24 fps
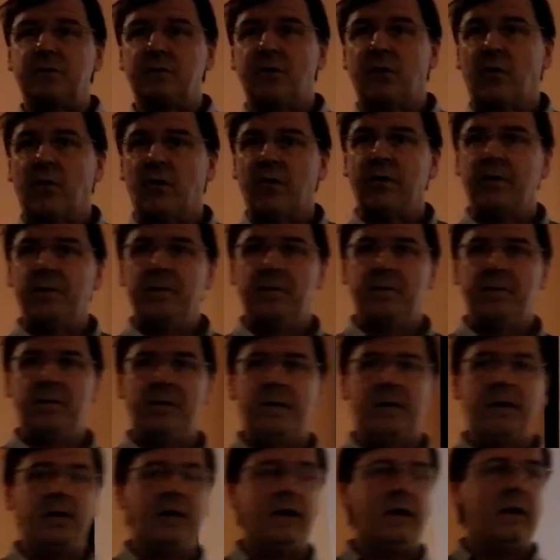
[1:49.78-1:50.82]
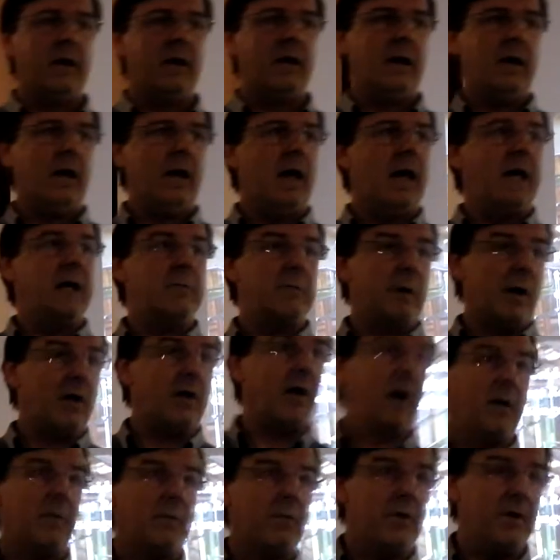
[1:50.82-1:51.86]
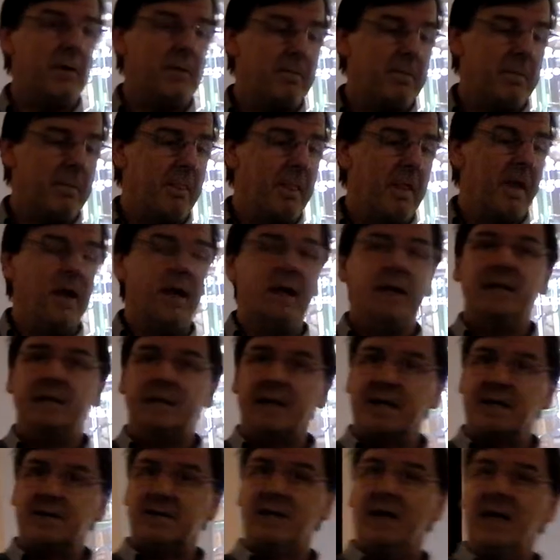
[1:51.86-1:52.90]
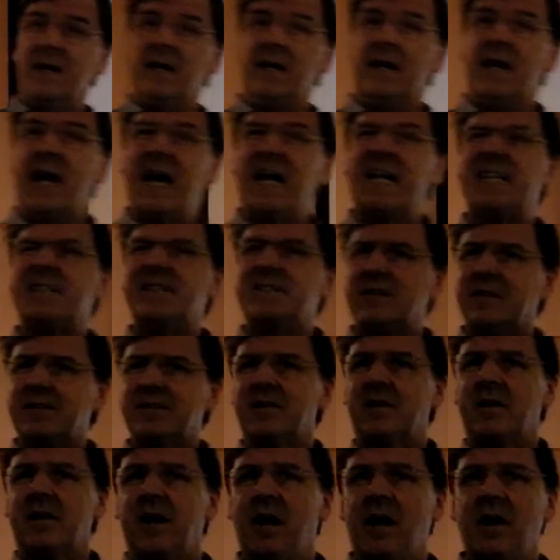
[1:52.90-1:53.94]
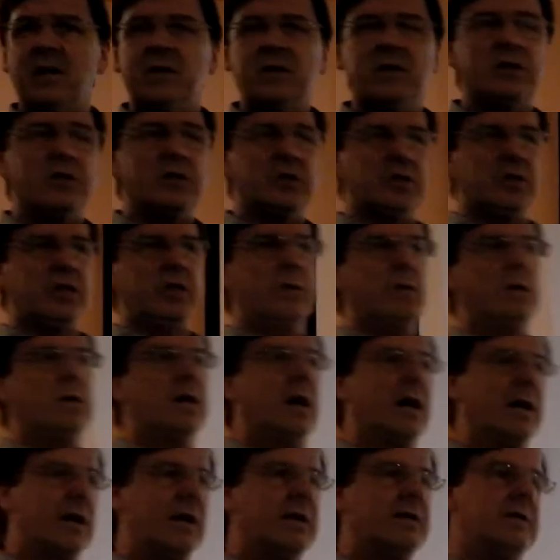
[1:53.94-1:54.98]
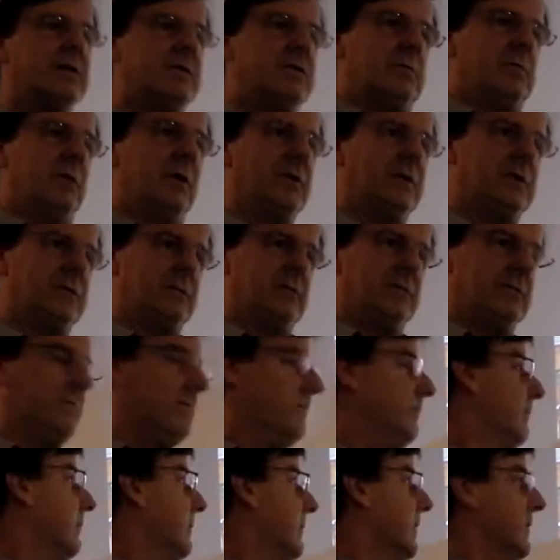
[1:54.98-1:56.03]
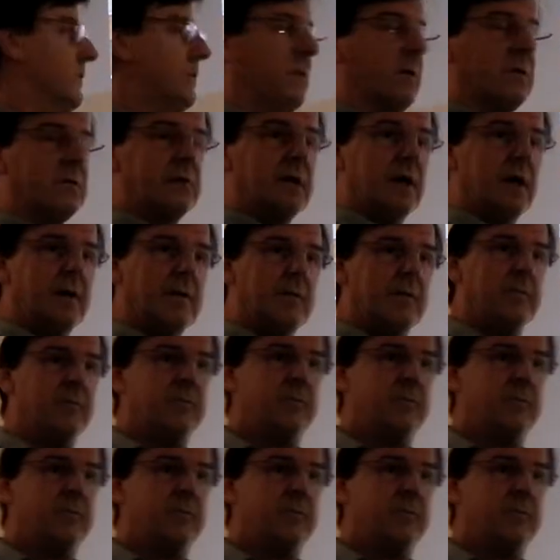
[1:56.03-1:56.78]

store in Montgomery that day. And at six o'clock, she got on this bus, this bus here.